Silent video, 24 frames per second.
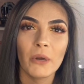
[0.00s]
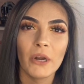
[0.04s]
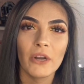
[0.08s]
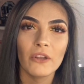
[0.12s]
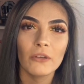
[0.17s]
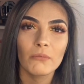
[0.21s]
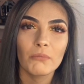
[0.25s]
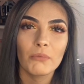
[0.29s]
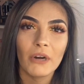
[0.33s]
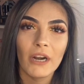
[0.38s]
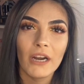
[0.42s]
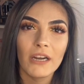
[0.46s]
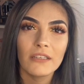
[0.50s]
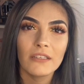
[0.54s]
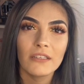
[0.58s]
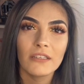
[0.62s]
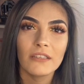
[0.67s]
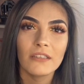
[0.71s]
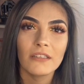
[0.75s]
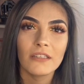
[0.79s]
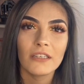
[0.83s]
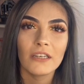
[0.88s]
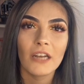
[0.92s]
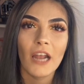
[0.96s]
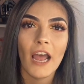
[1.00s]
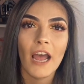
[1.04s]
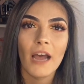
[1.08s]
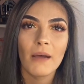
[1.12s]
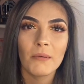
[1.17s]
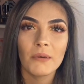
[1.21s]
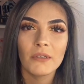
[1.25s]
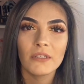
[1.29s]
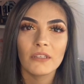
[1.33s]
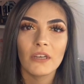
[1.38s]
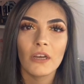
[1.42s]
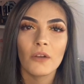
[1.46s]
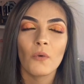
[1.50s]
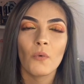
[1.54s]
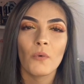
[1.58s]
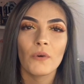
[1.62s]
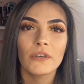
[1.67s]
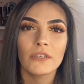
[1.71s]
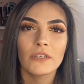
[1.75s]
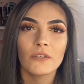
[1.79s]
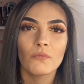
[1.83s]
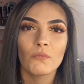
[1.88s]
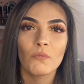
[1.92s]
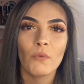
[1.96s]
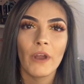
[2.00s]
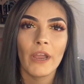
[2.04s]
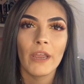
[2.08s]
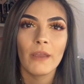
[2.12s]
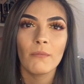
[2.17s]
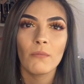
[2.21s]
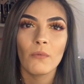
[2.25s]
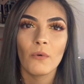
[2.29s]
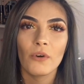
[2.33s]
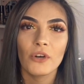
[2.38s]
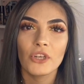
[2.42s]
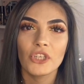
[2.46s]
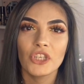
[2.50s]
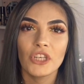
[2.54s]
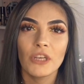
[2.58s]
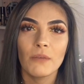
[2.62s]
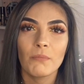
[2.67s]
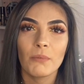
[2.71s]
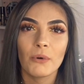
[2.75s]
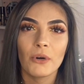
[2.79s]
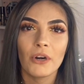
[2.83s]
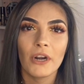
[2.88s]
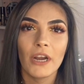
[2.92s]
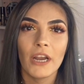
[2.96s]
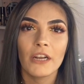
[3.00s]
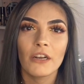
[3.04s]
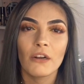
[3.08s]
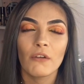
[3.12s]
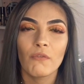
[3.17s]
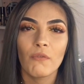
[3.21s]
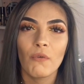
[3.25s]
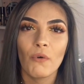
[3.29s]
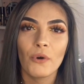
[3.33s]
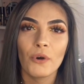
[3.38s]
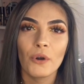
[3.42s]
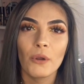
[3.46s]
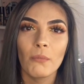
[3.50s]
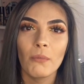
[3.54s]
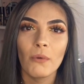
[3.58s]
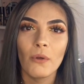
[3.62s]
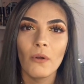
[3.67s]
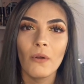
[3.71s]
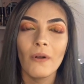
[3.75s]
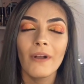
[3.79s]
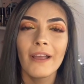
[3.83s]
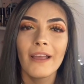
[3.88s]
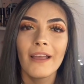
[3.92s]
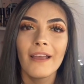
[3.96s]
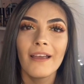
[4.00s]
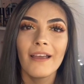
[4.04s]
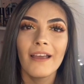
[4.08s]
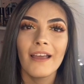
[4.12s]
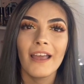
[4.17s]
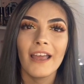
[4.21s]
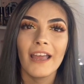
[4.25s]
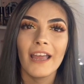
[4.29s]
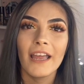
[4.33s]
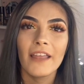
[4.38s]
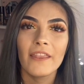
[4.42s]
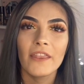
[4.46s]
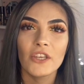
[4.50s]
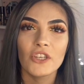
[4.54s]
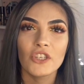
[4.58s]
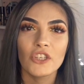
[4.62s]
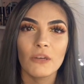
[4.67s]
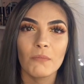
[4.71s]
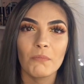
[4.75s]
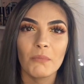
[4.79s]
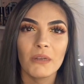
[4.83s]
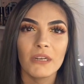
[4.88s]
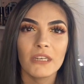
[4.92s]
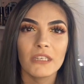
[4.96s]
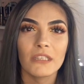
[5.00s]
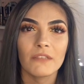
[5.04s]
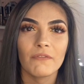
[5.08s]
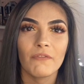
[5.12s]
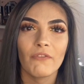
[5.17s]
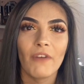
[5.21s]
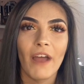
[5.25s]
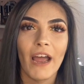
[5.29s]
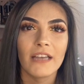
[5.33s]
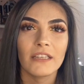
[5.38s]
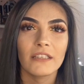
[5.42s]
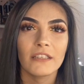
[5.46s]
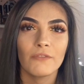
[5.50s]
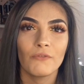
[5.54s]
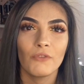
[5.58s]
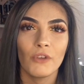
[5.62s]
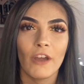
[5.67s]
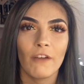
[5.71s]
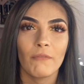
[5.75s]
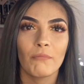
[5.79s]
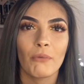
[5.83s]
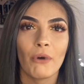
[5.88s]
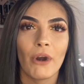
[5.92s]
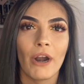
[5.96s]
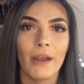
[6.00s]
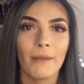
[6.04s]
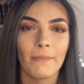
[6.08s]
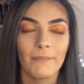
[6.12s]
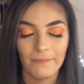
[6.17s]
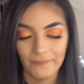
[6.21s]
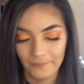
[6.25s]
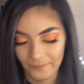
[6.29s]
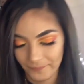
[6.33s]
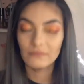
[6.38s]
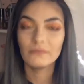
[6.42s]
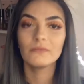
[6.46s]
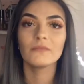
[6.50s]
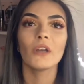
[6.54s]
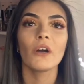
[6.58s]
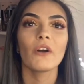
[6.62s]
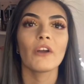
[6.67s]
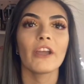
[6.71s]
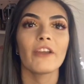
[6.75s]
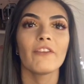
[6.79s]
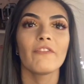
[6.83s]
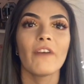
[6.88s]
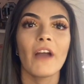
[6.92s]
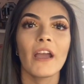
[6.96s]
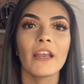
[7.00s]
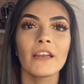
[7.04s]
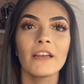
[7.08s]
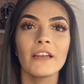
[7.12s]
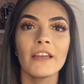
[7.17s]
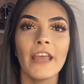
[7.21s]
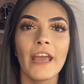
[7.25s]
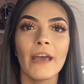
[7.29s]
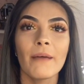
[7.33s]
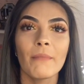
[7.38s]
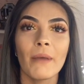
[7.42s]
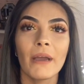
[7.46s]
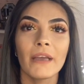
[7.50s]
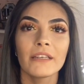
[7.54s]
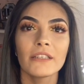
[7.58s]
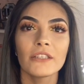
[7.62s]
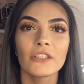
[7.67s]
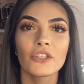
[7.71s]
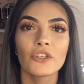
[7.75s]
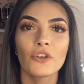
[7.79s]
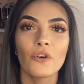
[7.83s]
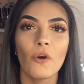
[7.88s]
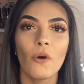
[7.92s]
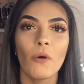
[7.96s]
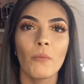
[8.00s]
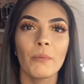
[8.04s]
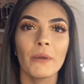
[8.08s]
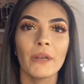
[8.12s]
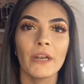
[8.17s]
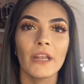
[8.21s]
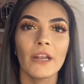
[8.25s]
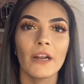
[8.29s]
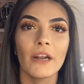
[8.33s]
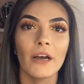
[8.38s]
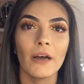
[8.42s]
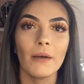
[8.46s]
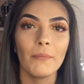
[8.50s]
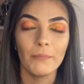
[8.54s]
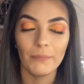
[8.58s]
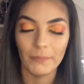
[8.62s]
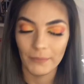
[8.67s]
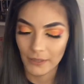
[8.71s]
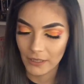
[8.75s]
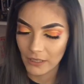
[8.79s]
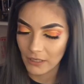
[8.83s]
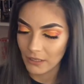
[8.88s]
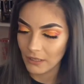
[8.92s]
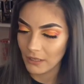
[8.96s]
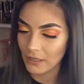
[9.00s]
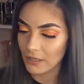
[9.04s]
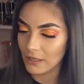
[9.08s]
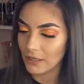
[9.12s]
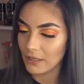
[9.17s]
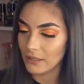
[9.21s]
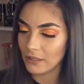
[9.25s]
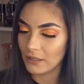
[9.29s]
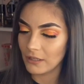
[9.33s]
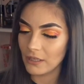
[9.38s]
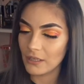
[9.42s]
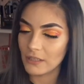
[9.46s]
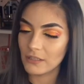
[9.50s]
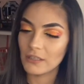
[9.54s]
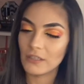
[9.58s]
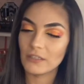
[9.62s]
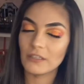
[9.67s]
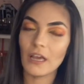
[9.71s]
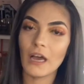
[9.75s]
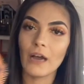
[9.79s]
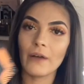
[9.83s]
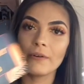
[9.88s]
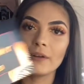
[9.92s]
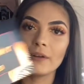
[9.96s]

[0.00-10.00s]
the prices and Amazon was way more cheaper and affordable, and the shipping is fast if you have Prime. Okay, finally I managed to open it up. This is how it